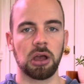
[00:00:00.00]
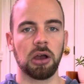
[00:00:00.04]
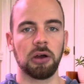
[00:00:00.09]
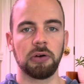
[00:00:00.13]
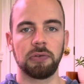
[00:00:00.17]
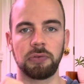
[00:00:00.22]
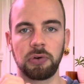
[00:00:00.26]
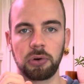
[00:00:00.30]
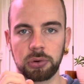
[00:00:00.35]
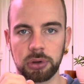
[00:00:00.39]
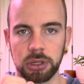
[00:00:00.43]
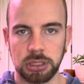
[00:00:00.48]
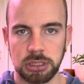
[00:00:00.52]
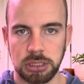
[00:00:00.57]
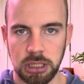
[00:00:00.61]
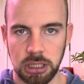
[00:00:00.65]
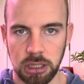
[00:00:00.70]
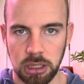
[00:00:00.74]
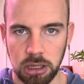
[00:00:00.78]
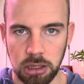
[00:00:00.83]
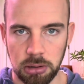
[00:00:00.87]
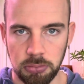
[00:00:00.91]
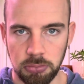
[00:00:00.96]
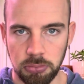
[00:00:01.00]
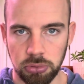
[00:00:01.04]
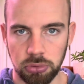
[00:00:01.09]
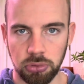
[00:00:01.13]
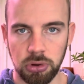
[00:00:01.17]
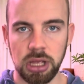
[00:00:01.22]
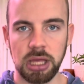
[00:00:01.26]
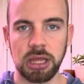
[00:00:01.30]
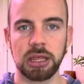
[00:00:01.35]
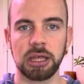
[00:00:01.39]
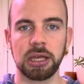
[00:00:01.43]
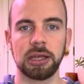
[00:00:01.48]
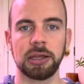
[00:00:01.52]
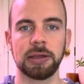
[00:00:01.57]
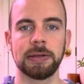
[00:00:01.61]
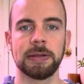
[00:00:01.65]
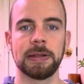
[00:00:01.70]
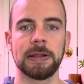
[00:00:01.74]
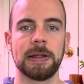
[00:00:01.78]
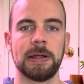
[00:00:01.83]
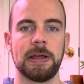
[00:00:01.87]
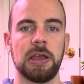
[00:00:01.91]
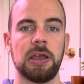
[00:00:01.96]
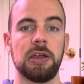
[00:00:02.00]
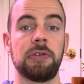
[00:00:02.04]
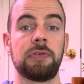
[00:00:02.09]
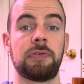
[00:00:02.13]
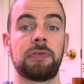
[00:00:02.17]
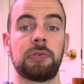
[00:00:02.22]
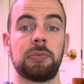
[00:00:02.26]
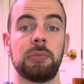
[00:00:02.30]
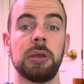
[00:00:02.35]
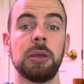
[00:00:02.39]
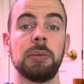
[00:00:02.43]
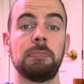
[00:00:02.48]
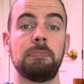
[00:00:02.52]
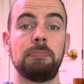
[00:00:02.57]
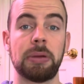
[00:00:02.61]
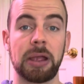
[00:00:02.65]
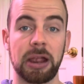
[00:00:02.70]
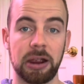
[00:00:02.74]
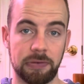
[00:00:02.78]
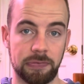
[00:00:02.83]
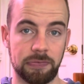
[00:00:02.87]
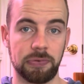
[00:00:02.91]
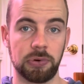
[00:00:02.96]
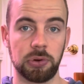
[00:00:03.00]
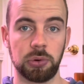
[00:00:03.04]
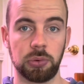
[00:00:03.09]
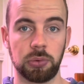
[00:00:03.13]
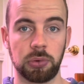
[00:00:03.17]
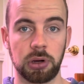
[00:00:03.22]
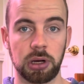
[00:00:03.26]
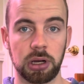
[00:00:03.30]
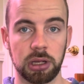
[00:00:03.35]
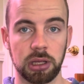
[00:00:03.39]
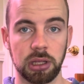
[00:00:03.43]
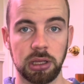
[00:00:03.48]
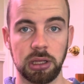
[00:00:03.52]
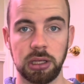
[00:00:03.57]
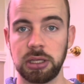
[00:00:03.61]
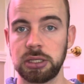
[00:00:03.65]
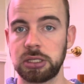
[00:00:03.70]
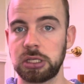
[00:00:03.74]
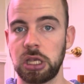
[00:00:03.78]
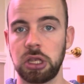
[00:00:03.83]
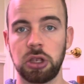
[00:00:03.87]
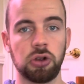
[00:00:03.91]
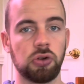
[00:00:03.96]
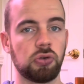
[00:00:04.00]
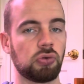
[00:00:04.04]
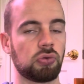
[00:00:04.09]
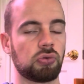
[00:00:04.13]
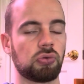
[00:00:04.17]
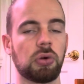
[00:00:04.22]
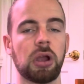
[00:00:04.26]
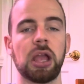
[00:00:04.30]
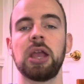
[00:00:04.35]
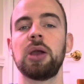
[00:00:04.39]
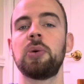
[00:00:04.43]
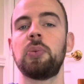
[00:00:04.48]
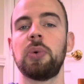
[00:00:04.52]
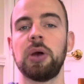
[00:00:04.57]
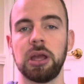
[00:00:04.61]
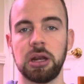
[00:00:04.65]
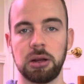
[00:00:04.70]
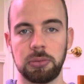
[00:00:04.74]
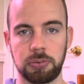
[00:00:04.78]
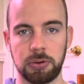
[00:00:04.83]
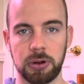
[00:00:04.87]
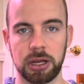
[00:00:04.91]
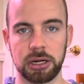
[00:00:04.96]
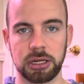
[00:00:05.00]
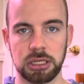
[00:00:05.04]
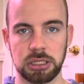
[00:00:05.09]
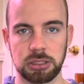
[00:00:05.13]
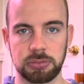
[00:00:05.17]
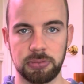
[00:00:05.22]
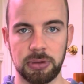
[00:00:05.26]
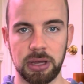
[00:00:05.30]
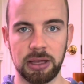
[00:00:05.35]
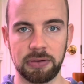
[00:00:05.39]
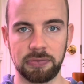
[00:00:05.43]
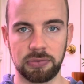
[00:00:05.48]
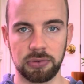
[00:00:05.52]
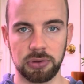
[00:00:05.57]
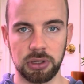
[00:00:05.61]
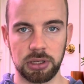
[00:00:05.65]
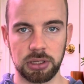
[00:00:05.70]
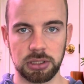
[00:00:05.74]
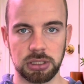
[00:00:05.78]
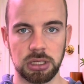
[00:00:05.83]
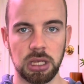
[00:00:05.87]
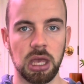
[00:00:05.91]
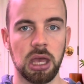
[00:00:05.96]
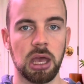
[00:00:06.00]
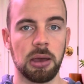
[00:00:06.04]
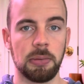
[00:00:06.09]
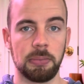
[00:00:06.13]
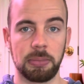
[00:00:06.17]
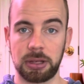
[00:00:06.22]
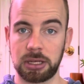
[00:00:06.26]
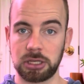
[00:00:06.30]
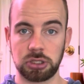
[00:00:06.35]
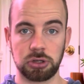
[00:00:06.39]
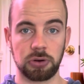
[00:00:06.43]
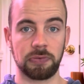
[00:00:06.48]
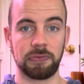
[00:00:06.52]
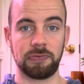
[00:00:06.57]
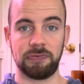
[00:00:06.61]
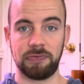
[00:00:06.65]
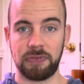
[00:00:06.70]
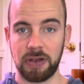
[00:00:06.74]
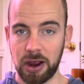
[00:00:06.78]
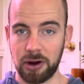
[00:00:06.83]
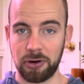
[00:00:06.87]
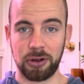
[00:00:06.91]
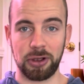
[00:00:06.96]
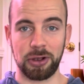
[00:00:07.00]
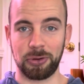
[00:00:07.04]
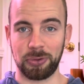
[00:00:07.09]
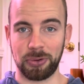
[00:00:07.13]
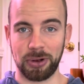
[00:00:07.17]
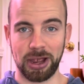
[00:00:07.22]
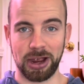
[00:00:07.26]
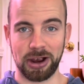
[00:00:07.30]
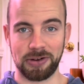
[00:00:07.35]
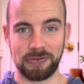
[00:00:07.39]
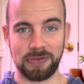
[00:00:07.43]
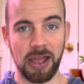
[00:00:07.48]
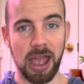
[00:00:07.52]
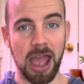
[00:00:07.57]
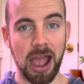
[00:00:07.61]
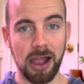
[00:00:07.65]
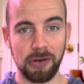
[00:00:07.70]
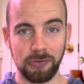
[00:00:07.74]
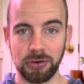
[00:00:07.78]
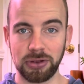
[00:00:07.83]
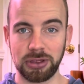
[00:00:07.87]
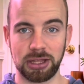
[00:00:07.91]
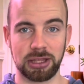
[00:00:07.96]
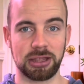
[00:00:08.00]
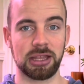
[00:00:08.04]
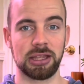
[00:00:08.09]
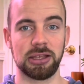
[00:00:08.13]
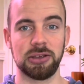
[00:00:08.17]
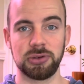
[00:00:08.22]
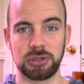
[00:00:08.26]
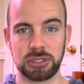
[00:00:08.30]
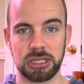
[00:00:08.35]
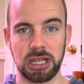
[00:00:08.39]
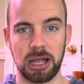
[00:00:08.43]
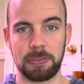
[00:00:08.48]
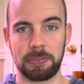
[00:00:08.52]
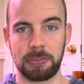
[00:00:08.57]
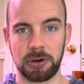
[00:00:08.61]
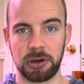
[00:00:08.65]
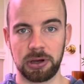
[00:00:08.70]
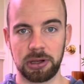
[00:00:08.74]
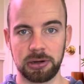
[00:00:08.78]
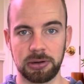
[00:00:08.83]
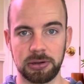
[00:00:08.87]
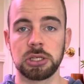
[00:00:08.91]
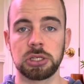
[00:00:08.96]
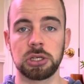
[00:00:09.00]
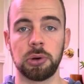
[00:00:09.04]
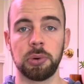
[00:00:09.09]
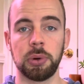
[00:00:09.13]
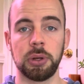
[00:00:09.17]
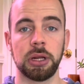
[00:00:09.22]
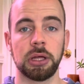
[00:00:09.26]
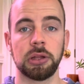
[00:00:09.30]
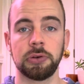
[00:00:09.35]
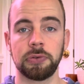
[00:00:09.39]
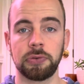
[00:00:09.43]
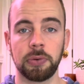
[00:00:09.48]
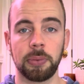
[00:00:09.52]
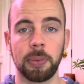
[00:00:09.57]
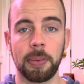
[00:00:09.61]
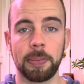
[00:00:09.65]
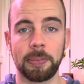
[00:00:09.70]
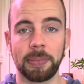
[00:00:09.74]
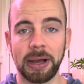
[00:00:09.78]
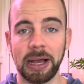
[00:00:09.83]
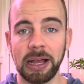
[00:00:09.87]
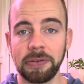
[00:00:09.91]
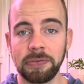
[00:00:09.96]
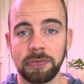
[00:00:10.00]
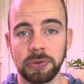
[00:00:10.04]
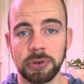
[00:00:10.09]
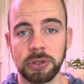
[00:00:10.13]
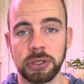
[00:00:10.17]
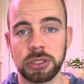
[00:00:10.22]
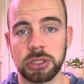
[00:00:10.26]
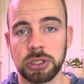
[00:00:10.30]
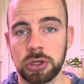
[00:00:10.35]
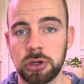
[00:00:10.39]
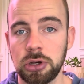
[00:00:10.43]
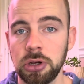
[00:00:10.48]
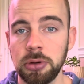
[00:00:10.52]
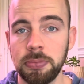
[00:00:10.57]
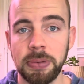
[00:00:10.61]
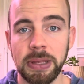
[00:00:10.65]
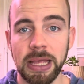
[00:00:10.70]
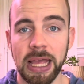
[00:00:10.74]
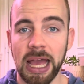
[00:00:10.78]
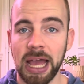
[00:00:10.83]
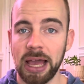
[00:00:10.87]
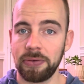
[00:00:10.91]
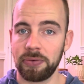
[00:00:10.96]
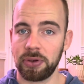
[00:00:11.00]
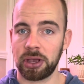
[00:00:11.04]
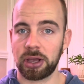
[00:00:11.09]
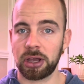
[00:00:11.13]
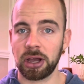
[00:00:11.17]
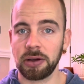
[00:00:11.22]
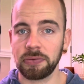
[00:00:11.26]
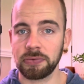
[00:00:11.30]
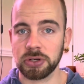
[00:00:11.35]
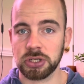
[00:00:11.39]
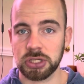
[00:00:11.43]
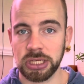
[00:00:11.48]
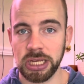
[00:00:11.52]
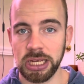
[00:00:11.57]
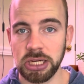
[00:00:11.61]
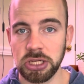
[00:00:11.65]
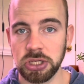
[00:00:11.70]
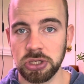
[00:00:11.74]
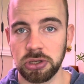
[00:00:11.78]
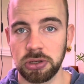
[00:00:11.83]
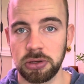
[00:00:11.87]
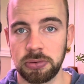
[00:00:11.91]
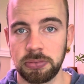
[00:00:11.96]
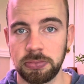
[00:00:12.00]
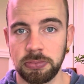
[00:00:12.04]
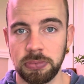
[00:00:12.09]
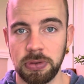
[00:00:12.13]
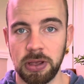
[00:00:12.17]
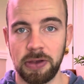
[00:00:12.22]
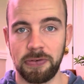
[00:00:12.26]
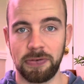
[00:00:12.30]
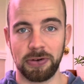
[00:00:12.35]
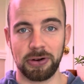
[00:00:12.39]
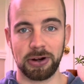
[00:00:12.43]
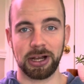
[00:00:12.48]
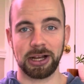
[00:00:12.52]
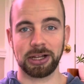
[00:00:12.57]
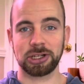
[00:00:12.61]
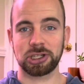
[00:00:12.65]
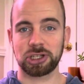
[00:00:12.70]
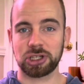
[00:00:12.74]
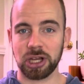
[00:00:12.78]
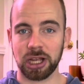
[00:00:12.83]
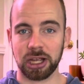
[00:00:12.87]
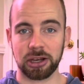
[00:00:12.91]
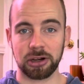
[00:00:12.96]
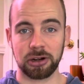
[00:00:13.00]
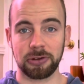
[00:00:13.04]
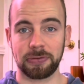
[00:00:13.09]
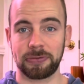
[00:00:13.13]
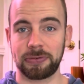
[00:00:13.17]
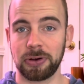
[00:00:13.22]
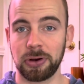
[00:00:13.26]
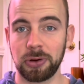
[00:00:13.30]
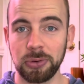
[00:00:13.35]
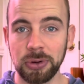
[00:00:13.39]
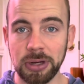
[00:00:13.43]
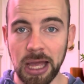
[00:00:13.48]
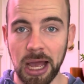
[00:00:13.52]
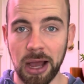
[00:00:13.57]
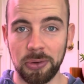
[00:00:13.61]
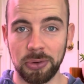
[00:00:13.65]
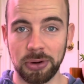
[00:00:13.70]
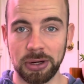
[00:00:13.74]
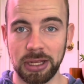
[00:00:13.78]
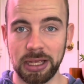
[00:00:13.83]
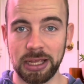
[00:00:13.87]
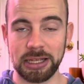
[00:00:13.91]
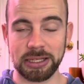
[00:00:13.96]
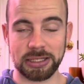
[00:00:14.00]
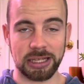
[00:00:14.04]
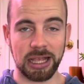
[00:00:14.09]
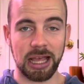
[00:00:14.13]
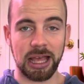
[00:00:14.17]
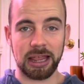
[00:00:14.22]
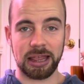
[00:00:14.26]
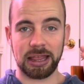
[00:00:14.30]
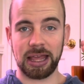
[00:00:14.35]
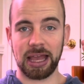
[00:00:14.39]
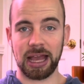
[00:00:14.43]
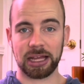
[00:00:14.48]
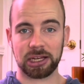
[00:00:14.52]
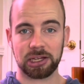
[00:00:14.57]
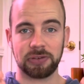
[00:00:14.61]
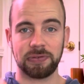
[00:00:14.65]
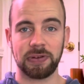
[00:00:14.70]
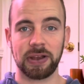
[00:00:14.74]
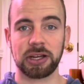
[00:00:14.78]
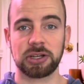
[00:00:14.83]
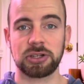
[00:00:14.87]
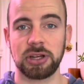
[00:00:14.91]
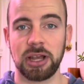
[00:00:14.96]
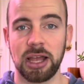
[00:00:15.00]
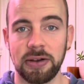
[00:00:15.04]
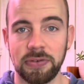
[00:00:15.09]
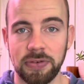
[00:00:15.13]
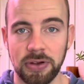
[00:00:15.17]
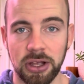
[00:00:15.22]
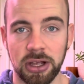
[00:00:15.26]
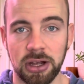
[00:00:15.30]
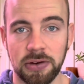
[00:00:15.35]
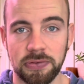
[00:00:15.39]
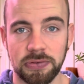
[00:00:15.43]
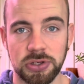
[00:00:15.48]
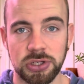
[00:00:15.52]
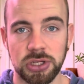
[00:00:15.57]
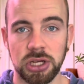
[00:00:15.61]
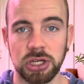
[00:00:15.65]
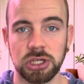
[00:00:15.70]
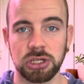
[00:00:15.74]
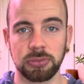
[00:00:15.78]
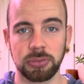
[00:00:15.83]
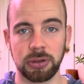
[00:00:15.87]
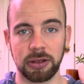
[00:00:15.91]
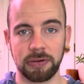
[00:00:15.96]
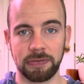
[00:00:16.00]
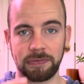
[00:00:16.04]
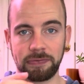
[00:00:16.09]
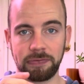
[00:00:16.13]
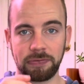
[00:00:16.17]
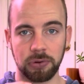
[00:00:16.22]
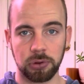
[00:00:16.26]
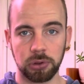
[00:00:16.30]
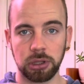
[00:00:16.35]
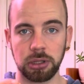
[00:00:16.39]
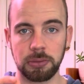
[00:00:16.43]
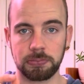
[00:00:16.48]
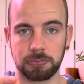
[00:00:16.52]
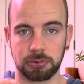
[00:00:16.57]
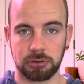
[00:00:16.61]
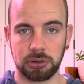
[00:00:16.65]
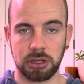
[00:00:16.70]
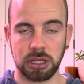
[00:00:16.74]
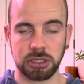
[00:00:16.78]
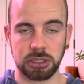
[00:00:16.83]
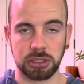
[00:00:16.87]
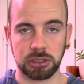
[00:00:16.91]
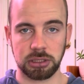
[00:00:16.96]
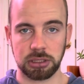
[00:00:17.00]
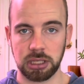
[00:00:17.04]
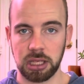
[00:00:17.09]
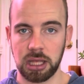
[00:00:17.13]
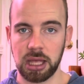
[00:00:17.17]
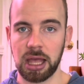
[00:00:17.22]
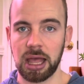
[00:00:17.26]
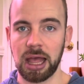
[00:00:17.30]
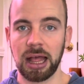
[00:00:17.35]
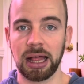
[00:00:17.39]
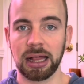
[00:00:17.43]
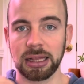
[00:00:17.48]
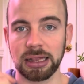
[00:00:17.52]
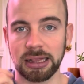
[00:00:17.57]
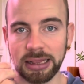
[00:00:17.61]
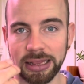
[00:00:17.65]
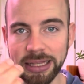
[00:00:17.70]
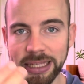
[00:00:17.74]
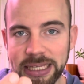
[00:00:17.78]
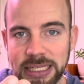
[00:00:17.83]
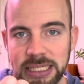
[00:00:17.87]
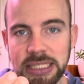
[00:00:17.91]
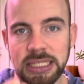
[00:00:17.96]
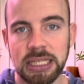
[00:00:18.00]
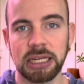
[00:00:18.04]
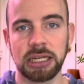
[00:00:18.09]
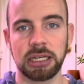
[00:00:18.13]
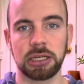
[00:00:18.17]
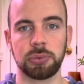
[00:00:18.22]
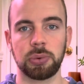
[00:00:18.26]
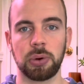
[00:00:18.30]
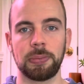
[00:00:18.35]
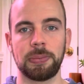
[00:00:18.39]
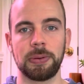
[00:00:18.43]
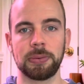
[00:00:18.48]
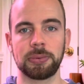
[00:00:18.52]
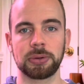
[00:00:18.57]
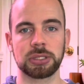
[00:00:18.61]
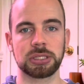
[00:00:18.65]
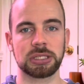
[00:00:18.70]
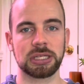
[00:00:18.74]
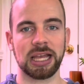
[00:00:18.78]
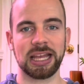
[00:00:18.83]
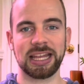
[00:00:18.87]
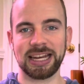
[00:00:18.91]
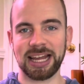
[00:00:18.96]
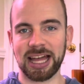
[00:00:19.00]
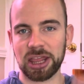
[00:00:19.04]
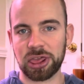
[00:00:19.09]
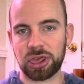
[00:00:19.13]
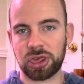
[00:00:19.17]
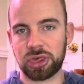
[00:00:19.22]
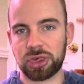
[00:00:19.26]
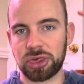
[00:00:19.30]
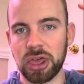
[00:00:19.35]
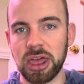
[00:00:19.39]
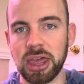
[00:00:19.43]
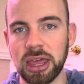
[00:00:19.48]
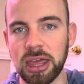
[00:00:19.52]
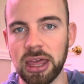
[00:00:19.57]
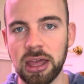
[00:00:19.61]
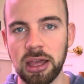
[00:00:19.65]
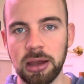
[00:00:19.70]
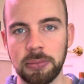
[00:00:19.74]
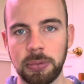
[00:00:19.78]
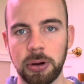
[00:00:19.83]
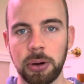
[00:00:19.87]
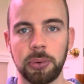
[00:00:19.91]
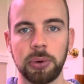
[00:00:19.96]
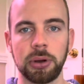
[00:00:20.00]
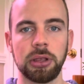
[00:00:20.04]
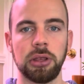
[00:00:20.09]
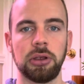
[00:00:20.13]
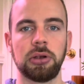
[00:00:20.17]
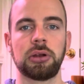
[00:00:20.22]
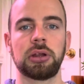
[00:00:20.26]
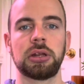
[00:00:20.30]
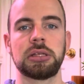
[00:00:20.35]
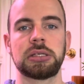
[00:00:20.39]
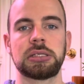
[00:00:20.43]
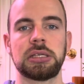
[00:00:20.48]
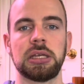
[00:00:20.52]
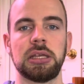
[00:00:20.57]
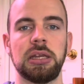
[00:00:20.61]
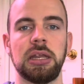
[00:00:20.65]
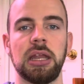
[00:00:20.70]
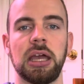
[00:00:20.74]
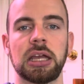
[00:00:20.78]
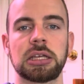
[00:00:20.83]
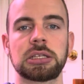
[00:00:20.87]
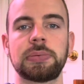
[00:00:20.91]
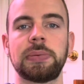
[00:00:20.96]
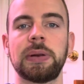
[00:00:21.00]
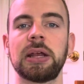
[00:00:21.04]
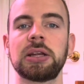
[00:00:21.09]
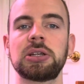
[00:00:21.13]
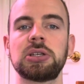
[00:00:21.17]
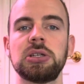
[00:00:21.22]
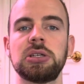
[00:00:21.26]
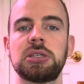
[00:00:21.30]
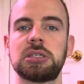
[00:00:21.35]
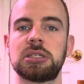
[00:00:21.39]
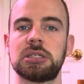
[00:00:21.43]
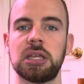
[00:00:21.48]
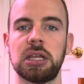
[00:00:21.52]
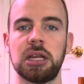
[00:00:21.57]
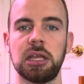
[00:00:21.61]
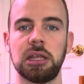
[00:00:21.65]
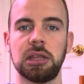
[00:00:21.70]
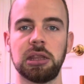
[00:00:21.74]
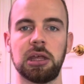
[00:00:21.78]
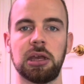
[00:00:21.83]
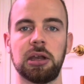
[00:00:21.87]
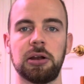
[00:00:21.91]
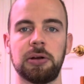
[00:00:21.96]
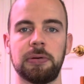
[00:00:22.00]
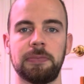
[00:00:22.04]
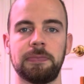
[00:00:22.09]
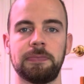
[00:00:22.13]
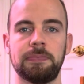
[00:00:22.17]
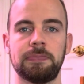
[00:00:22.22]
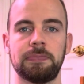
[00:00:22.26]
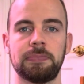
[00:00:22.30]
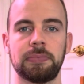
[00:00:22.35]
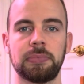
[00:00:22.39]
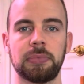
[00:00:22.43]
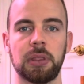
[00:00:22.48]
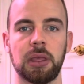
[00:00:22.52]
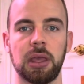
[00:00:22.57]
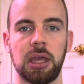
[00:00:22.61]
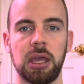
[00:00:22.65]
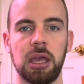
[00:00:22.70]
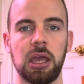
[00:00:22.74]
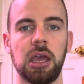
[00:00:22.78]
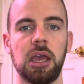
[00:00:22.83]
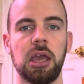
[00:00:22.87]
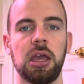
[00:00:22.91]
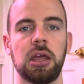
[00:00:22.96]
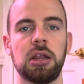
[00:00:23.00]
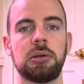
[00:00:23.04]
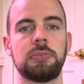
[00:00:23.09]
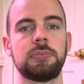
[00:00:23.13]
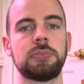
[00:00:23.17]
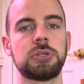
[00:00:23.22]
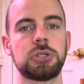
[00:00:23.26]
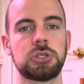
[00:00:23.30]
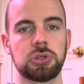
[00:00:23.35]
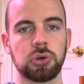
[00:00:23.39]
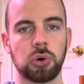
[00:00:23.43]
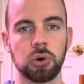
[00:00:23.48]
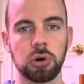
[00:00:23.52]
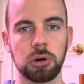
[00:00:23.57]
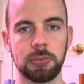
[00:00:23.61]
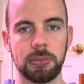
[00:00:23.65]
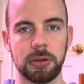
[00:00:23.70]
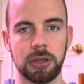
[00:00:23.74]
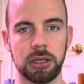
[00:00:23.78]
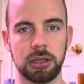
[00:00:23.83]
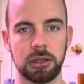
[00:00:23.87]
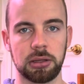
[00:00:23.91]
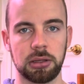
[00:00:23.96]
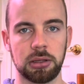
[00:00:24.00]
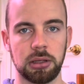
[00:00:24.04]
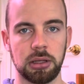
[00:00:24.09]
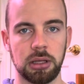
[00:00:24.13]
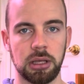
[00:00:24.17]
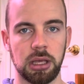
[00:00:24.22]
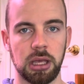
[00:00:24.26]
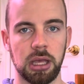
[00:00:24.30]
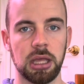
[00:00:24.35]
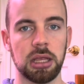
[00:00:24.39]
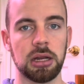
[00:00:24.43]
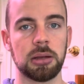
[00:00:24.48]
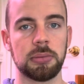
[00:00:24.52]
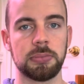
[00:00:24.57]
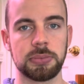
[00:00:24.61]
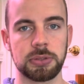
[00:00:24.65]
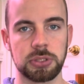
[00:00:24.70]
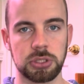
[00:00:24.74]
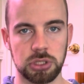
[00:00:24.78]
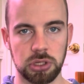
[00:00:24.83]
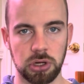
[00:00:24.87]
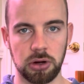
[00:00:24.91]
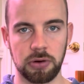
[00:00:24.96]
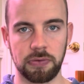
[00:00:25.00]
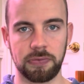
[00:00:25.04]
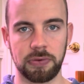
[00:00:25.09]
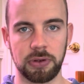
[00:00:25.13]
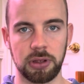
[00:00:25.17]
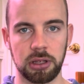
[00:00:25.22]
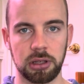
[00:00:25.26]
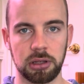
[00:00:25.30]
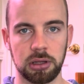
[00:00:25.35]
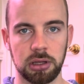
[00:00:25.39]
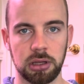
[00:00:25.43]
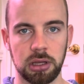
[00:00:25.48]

focusing on breathing. And for me, barefoot walking is a great way to practice mindfulness because you're very aware of everything that you step on. So another form of mindfulness could be having a conversation. If you're not checking your phone nowadays, the act of actually having a conversation, being fully present, listening to what people say, not thinking about what you're going to say next, but actually sitting there and absorbing and observing